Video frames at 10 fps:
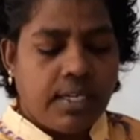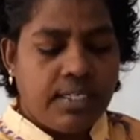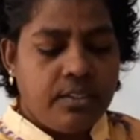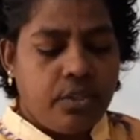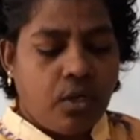
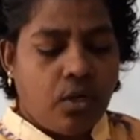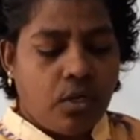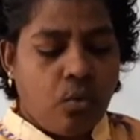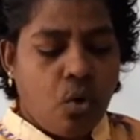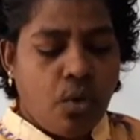ridge
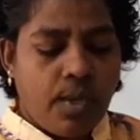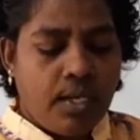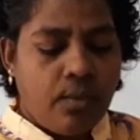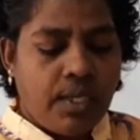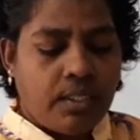are
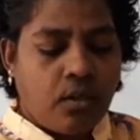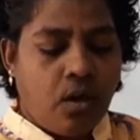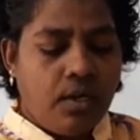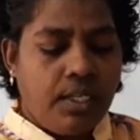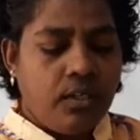oval with
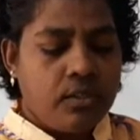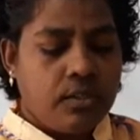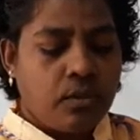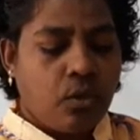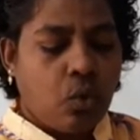contours
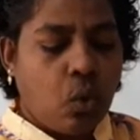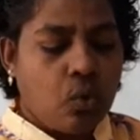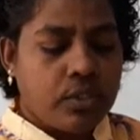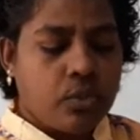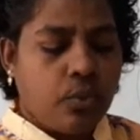
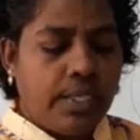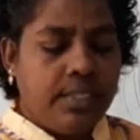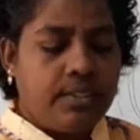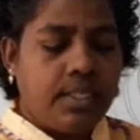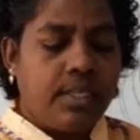close to
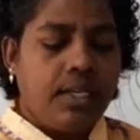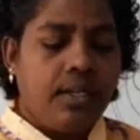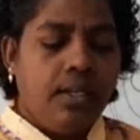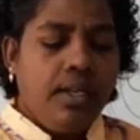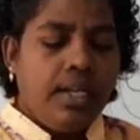each
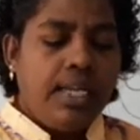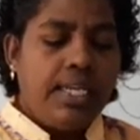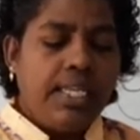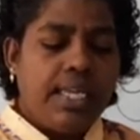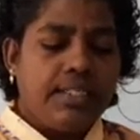other,
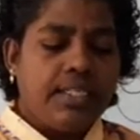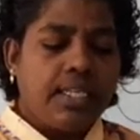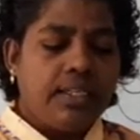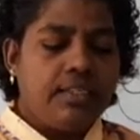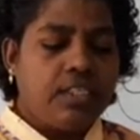
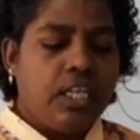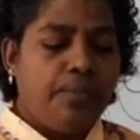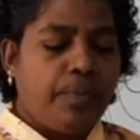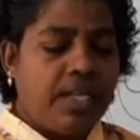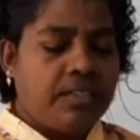indicating
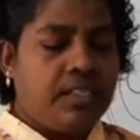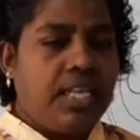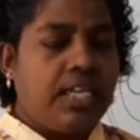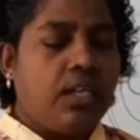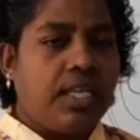steepness.
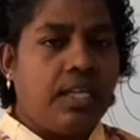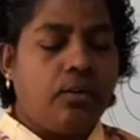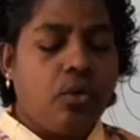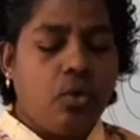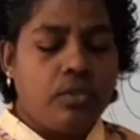There you
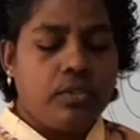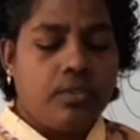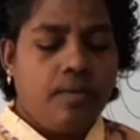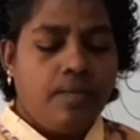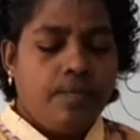can close
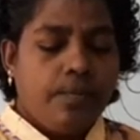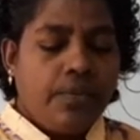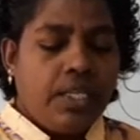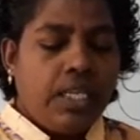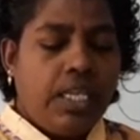
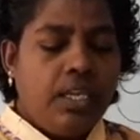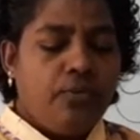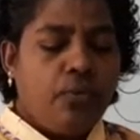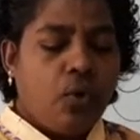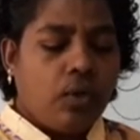
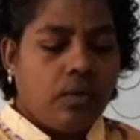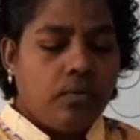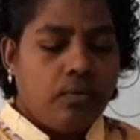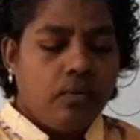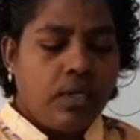
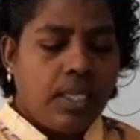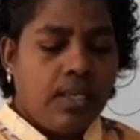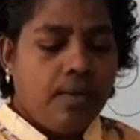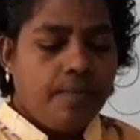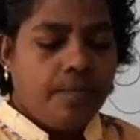E4.
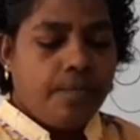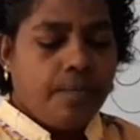Okay.